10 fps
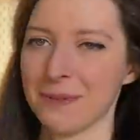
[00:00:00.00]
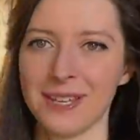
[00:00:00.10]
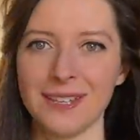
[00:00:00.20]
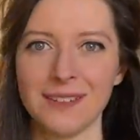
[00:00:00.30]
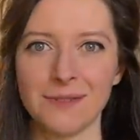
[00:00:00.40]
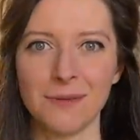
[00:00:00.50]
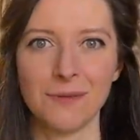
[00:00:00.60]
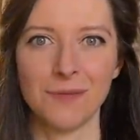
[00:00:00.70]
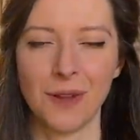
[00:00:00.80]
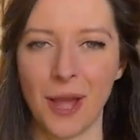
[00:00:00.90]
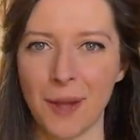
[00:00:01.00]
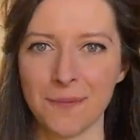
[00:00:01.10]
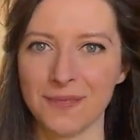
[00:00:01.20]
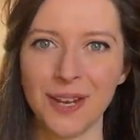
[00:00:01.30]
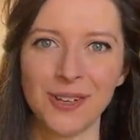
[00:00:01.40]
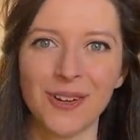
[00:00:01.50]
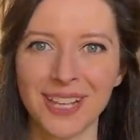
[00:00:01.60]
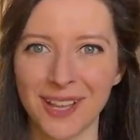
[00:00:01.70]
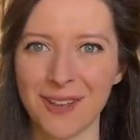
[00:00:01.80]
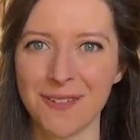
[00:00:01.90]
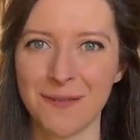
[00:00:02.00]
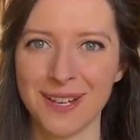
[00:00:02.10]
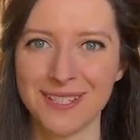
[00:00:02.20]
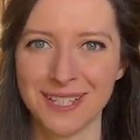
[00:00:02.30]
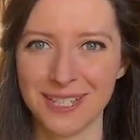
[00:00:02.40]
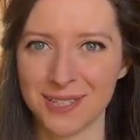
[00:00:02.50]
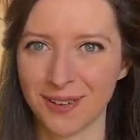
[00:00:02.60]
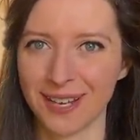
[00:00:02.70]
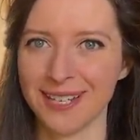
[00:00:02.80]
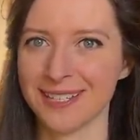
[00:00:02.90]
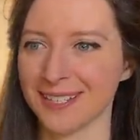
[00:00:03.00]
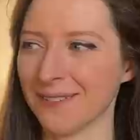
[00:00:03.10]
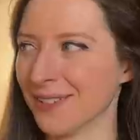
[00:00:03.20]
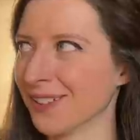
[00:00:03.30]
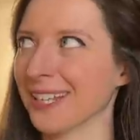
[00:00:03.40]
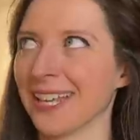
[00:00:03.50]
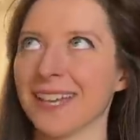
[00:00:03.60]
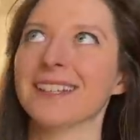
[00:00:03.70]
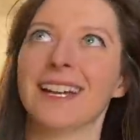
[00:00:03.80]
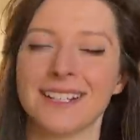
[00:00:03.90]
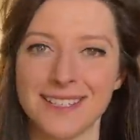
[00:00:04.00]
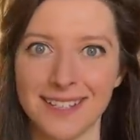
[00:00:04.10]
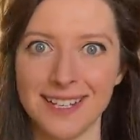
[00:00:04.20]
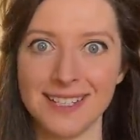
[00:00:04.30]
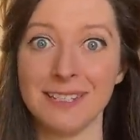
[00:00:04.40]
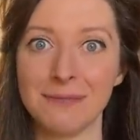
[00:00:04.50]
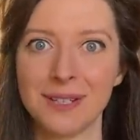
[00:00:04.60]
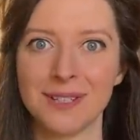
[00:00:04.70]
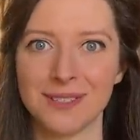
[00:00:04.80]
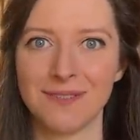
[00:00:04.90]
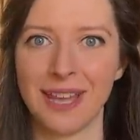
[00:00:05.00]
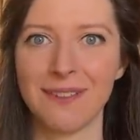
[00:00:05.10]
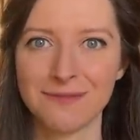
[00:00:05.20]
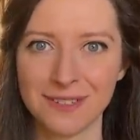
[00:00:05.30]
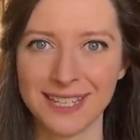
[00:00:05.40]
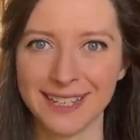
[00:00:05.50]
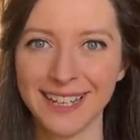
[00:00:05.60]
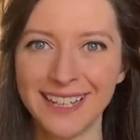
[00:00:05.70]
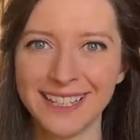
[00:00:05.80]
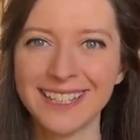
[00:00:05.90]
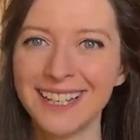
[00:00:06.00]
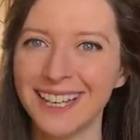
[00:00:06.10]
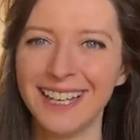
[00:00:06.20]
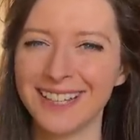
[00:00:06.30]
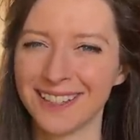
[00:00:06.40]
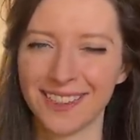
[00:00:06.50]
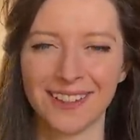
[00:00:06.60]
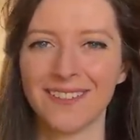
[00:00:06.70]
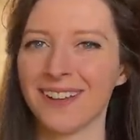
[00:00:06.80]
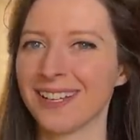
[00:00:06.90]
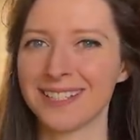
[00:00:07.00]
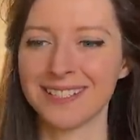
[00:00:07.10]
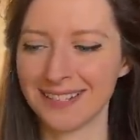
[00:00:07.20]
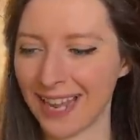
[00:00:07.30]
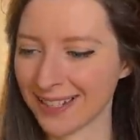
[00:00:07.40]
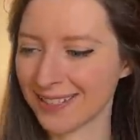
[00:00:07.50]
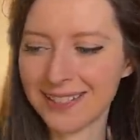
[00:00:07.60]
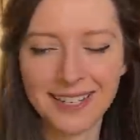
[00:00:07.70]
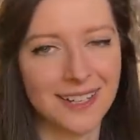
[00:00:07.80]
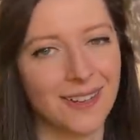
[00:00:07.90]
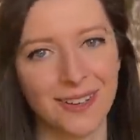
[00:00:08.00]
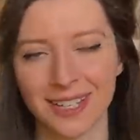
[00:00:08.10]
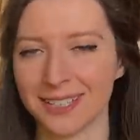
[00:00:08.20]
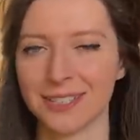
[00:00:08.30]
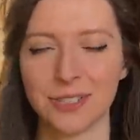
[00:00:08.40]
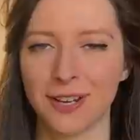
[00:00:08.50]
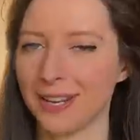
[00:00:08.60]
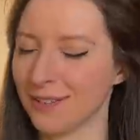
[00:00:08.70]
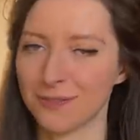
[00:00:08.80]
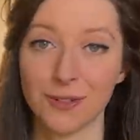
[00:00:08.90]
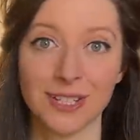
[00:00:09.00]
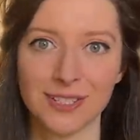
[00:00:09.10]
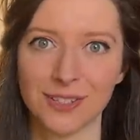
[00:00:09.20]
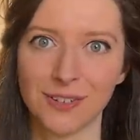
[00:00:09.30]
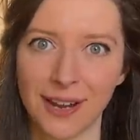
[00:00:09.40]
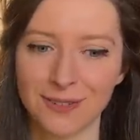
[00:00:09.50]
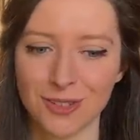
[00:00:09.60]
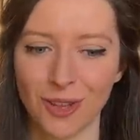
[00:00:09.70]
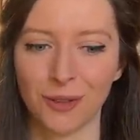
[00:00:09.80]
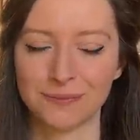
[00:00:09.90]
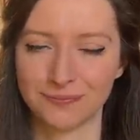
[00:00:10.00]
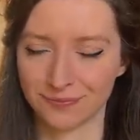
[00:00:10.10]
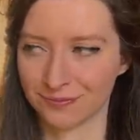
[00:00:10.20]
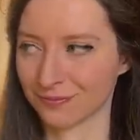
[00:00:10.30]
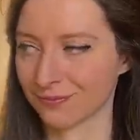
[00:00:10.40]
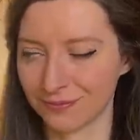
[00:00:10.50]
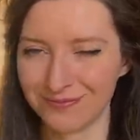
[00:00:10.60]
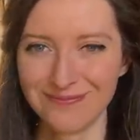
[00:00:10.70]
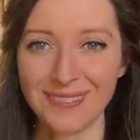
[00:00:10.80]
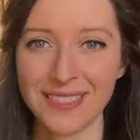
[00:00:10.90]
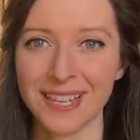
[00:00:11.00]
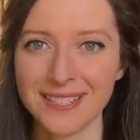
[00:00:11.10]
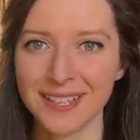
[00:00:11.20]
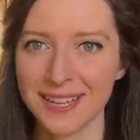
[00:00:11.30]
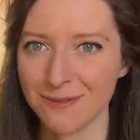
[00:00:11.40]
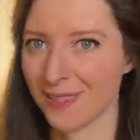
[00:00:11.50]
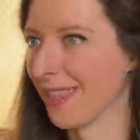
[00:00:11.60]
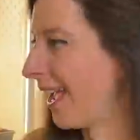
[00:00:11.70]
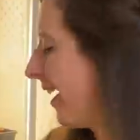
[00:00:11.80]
be knocking over my seed trays, and I'm not going to get anxiety because of that fear. Nothing worse than accidentally knocking your tray and it falling to the ground. So they're safe in there.